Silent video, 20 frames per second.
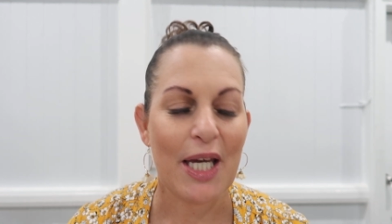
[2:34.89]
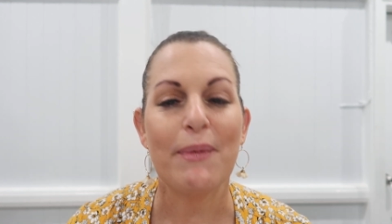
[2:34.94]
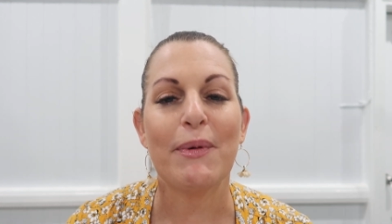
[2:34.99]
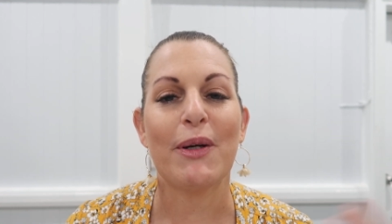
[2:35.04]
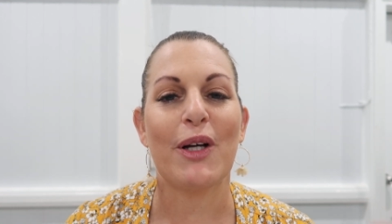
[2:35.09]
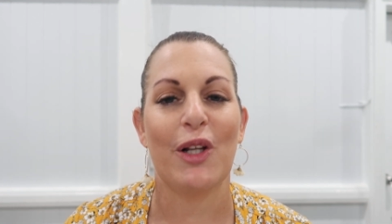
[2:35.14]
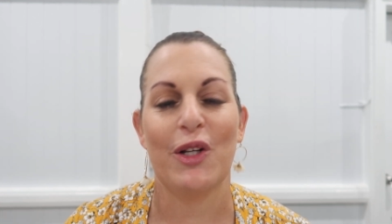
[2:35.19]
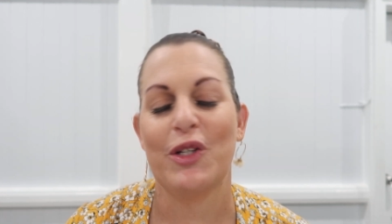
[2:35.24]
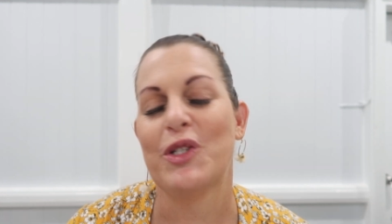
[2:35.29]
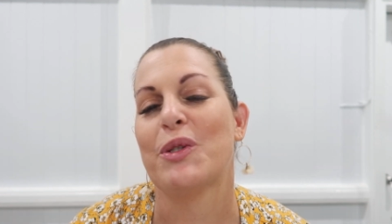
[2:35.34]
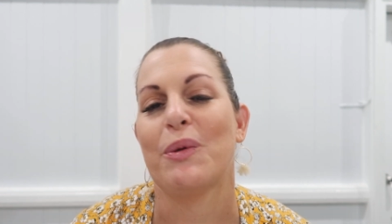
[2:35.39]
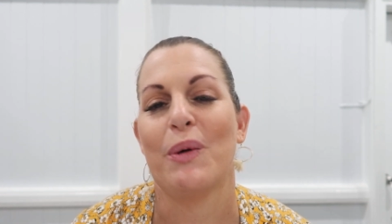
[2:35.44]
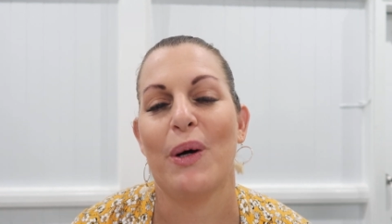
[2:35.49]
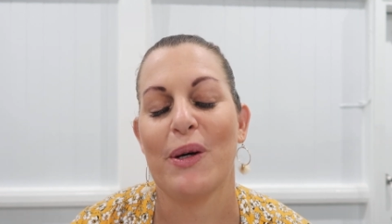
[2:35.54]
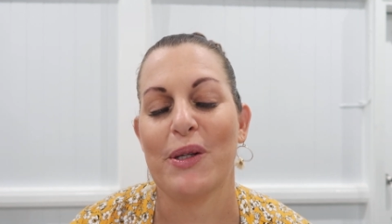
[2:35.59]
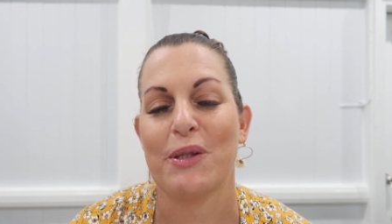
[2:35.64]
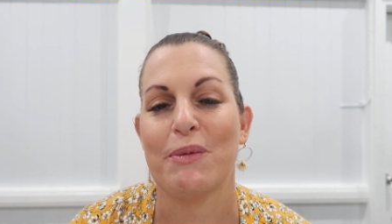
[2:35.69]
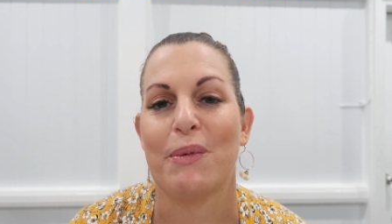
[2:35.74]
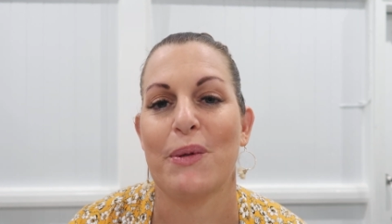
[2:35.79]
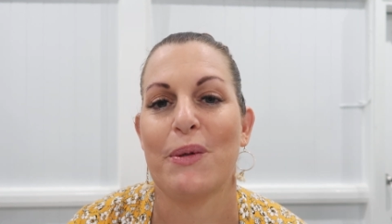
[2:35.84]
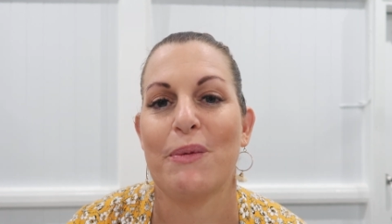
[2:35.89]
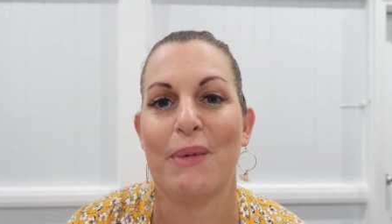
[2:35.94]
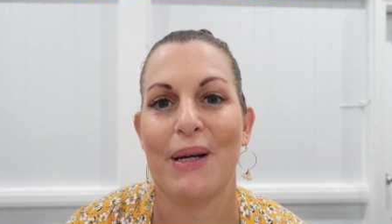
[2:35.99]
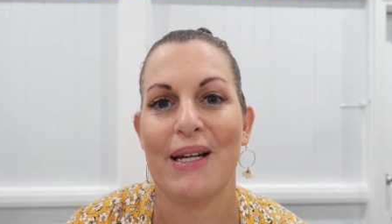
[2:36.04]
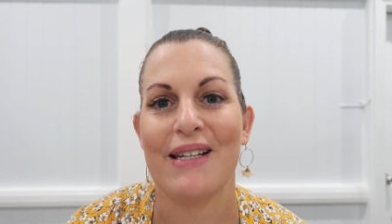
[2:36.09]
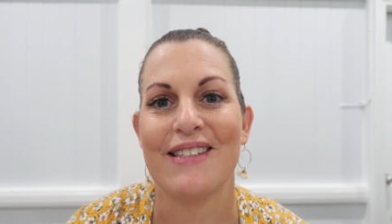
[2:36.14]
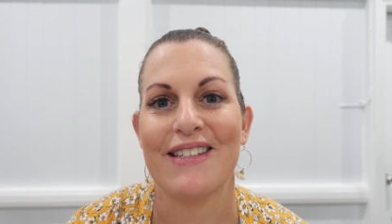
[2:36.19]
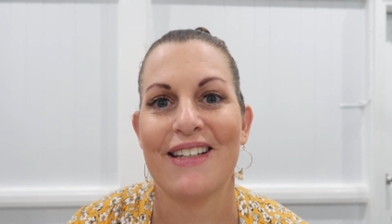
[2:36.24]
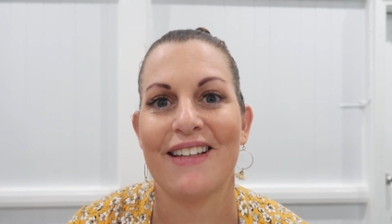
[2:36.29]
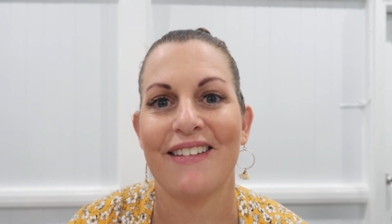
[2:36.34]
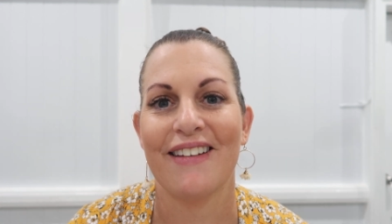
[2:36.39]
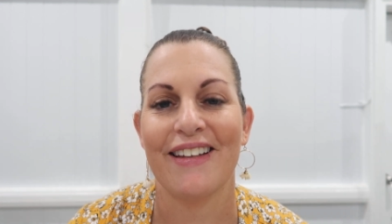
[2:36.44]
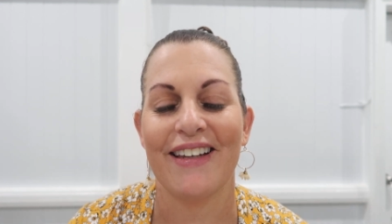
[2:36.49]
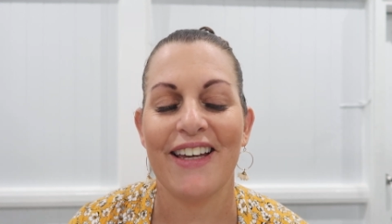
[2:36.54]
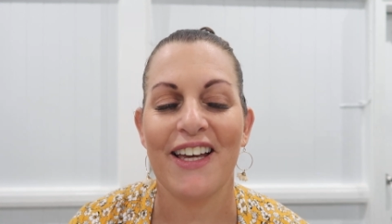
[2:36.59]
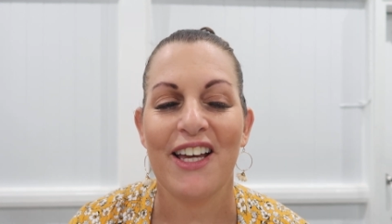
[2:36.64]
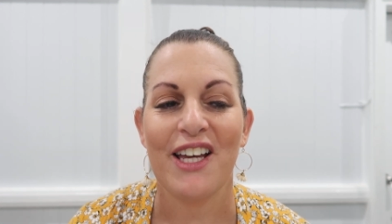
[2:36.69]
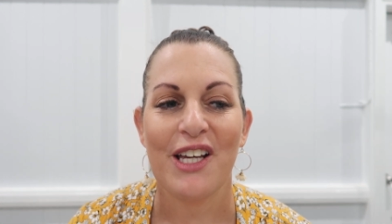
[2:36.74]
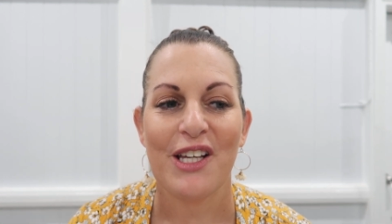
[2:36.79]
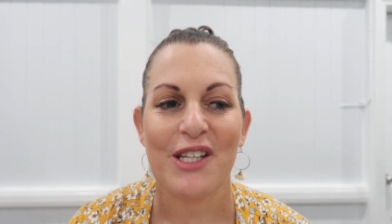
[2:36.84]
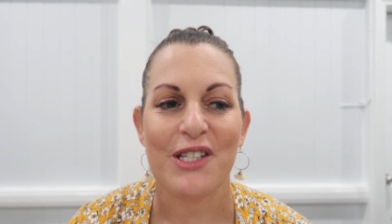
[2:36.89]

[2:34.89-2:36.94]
keep it close to a hospital basically